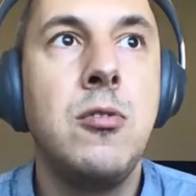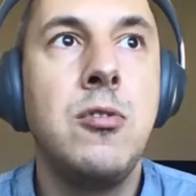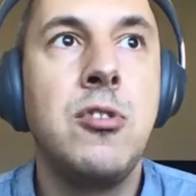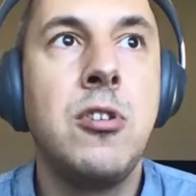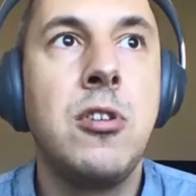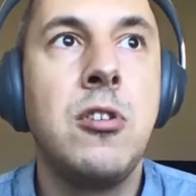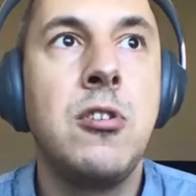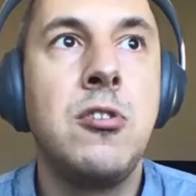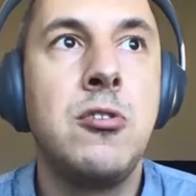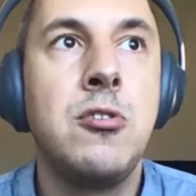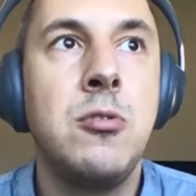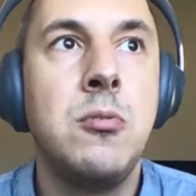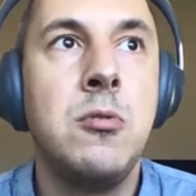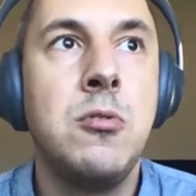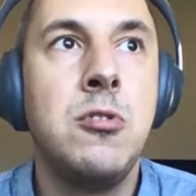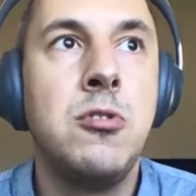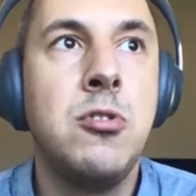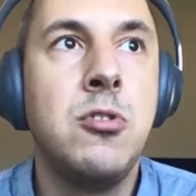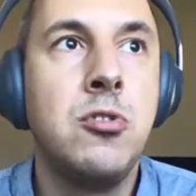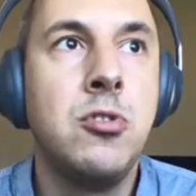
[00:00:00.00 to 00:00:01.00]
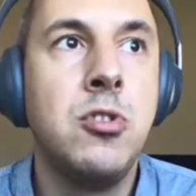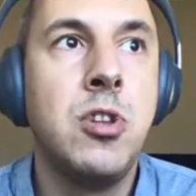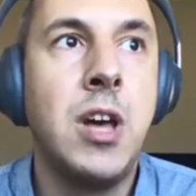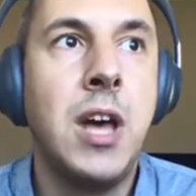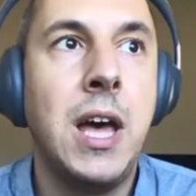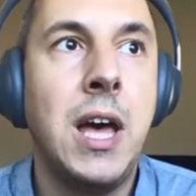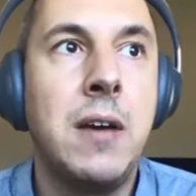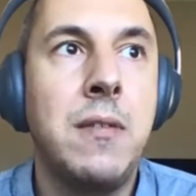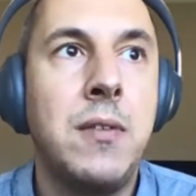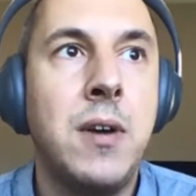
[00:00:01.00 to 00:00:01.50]
user should
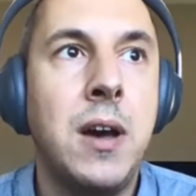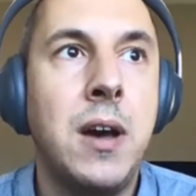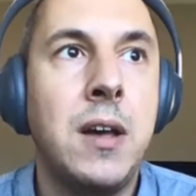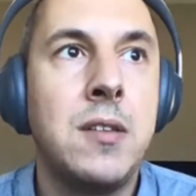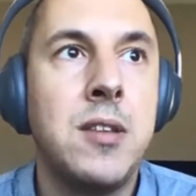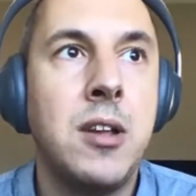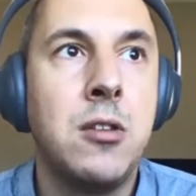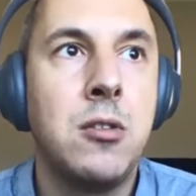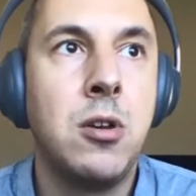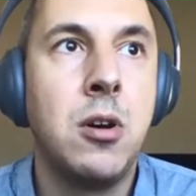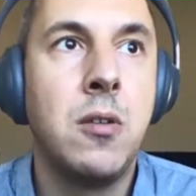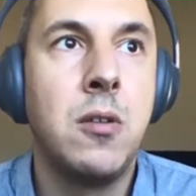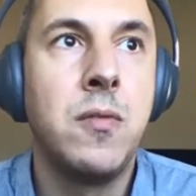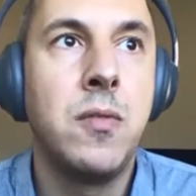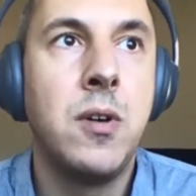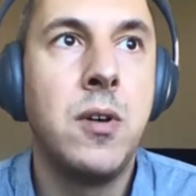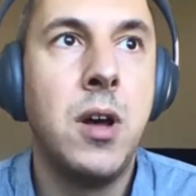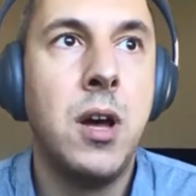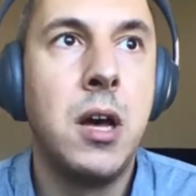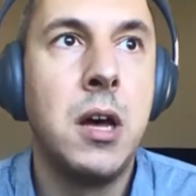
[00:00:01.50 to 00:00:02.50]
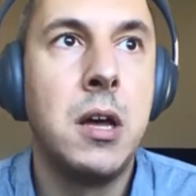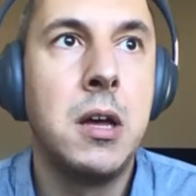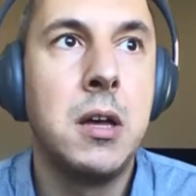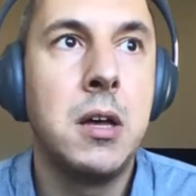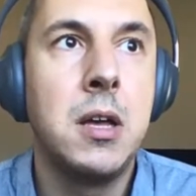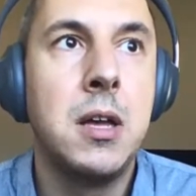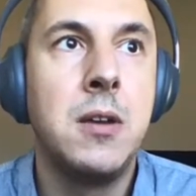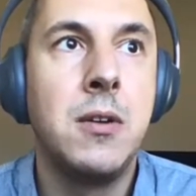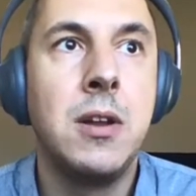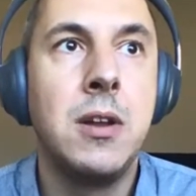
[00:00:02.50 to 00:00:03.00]
have a set of
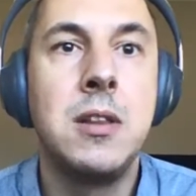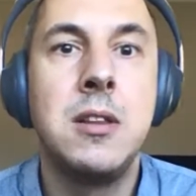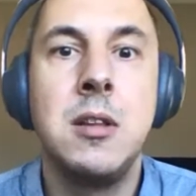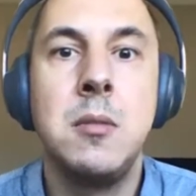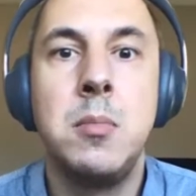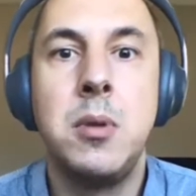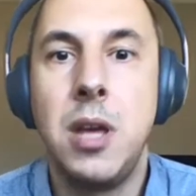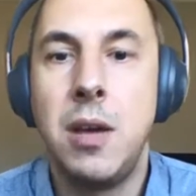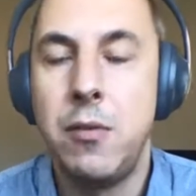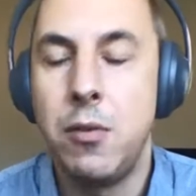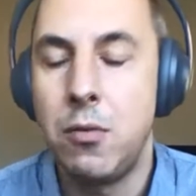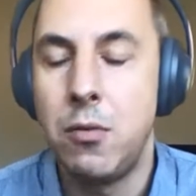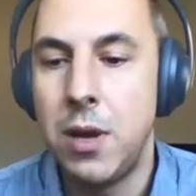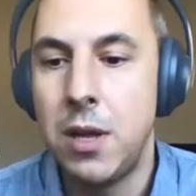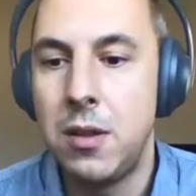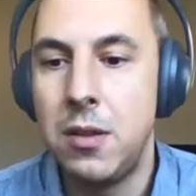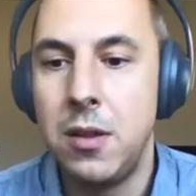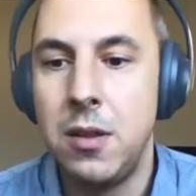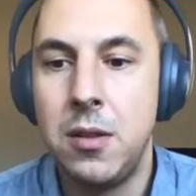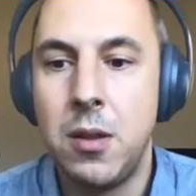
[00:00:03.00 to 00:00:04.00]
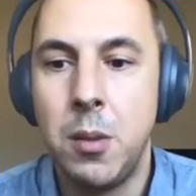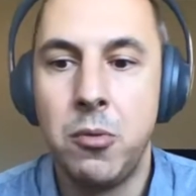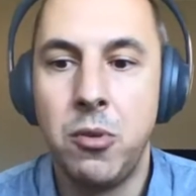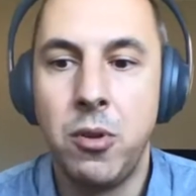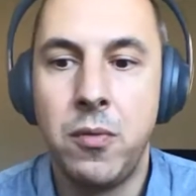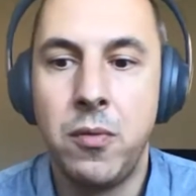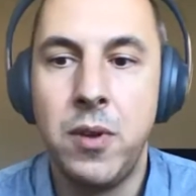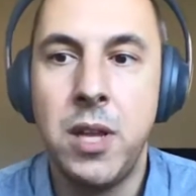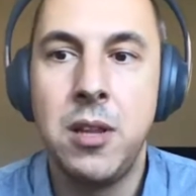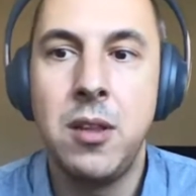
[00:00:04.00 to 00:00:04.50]
guaranteed behavior, right? In
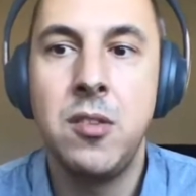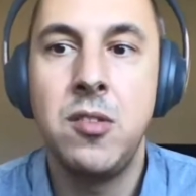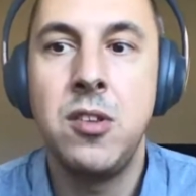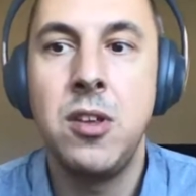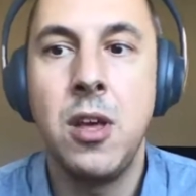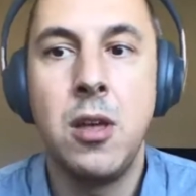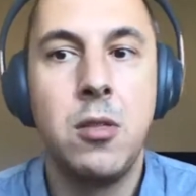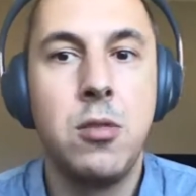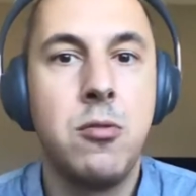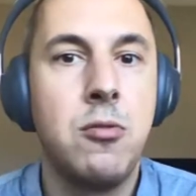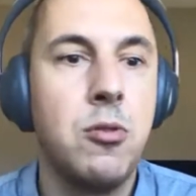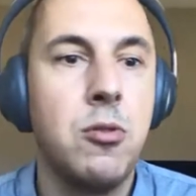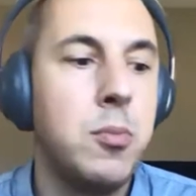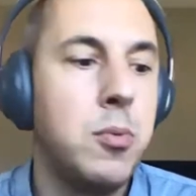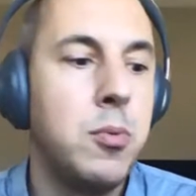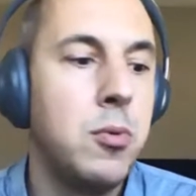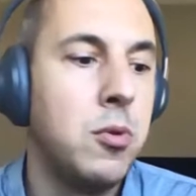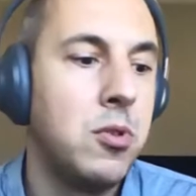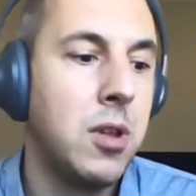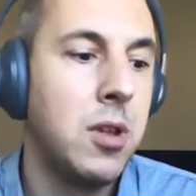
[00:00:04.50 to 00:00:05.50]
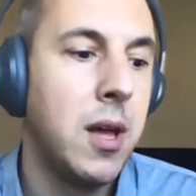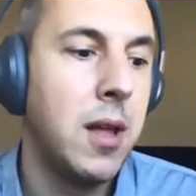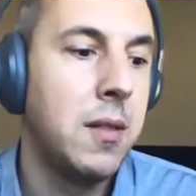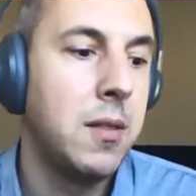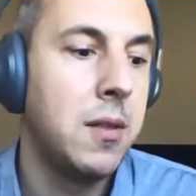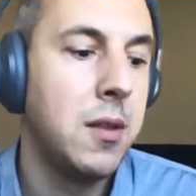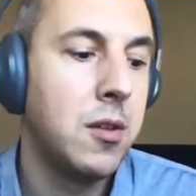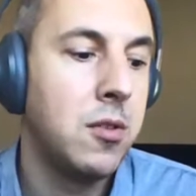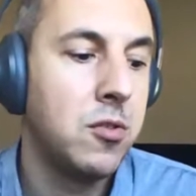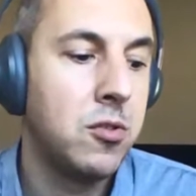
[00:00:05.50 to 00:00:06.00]
terms of latency and throughput
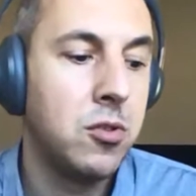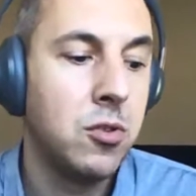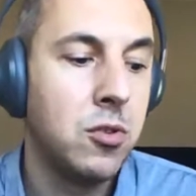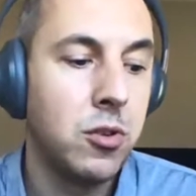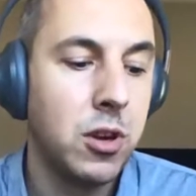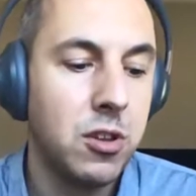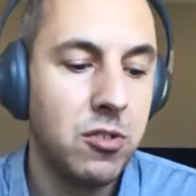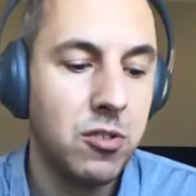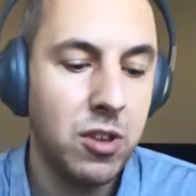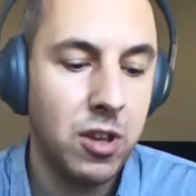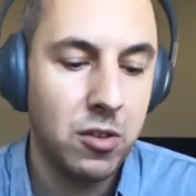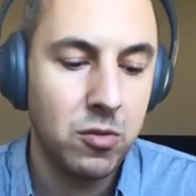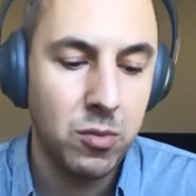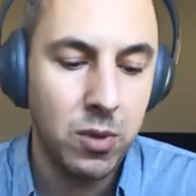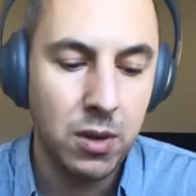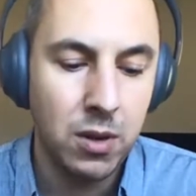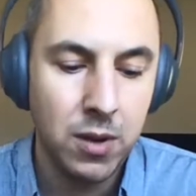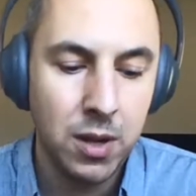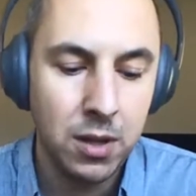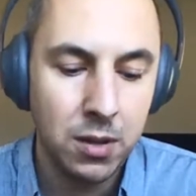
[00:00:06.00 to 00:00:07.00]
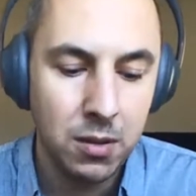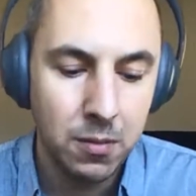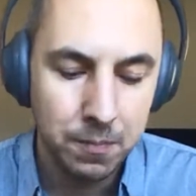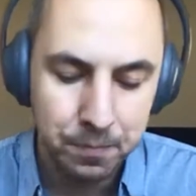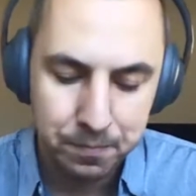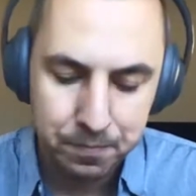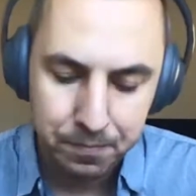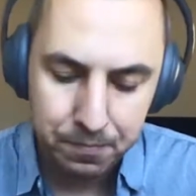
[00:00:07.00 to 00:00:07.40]
and the storage as well, right?